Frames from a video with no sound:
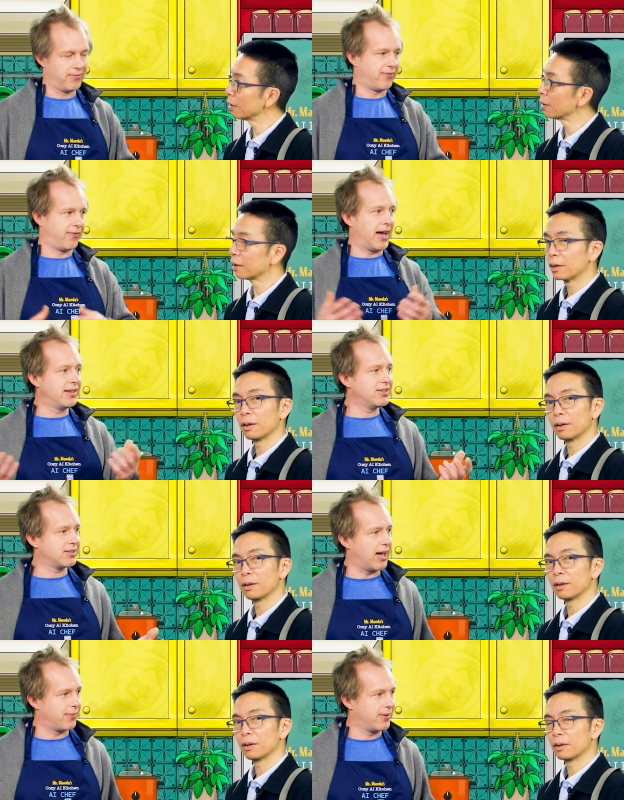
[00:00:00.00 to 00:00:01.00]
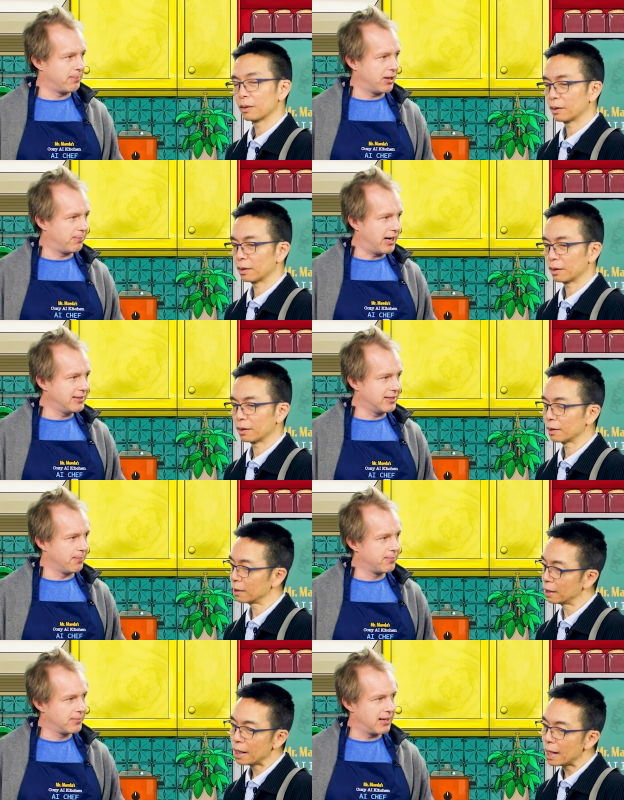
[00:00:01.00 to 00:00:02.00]
Speaker 1: find stuff about
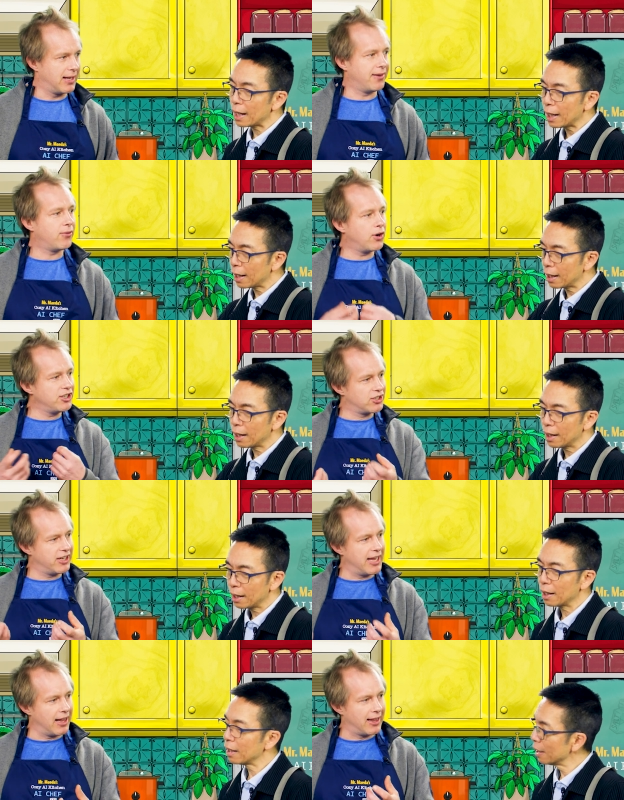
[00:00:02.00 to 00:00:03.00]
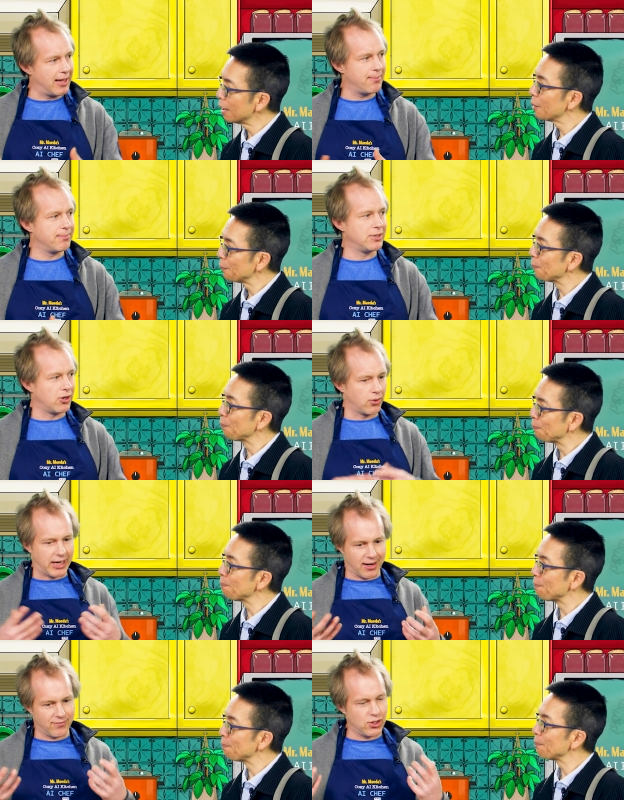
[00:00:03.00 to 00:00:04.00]
Bicep, leverage the L M, you know,
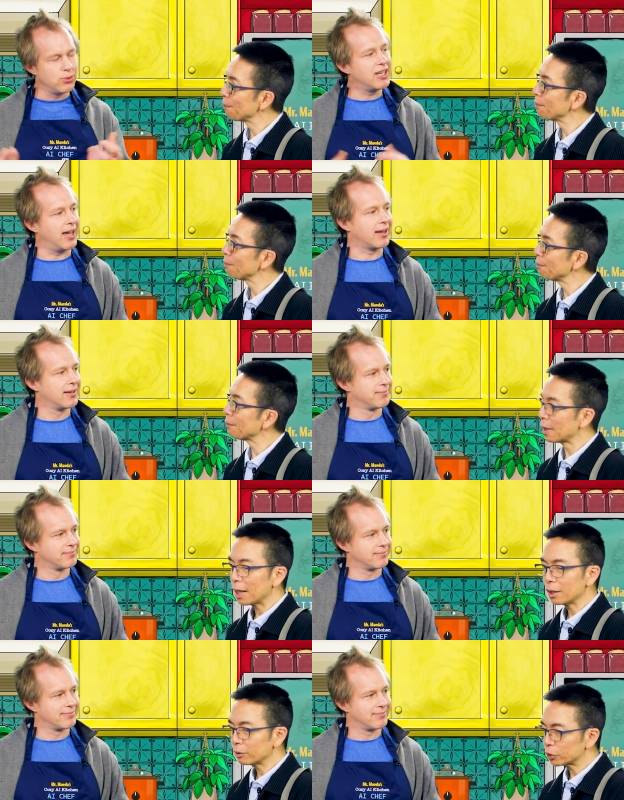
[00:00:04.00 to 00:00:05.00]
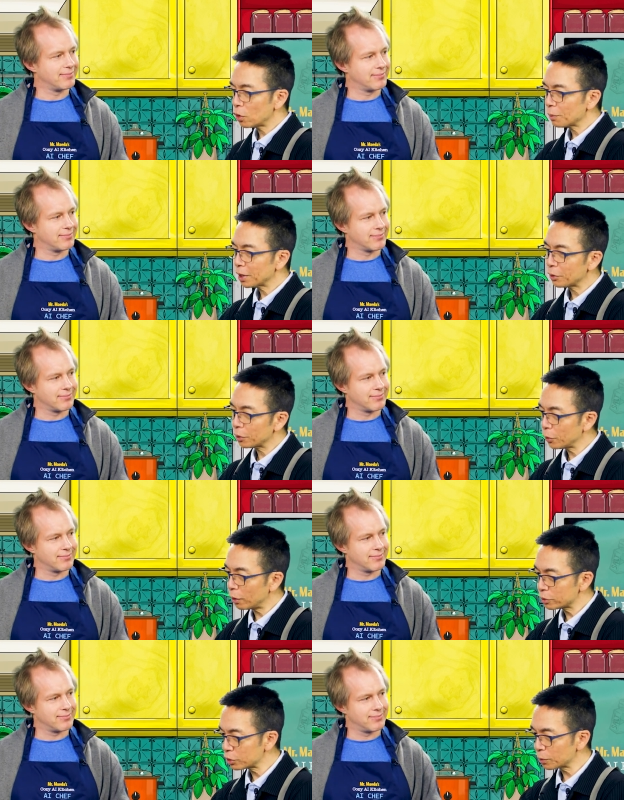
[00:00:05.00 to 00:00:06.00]
mm. kind of new tech. And you're showing me
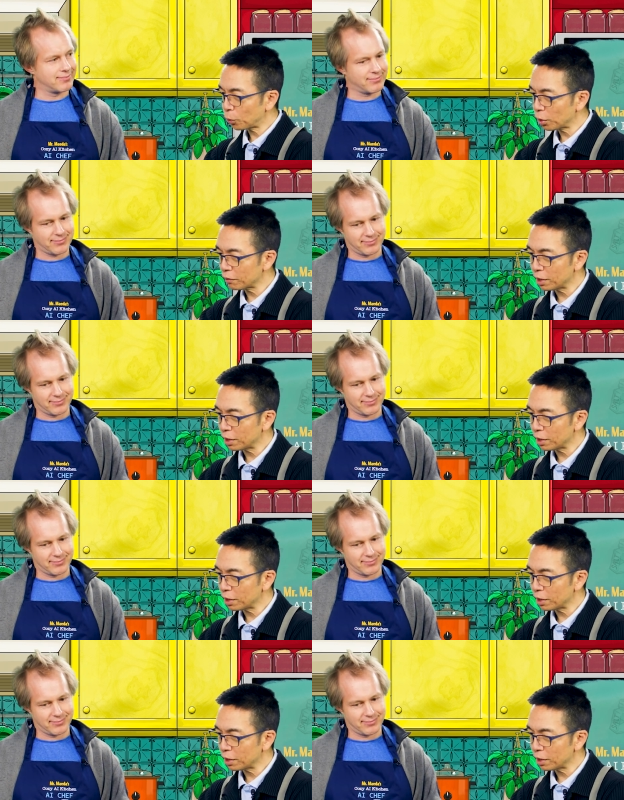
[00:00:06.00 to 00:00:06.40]
you also support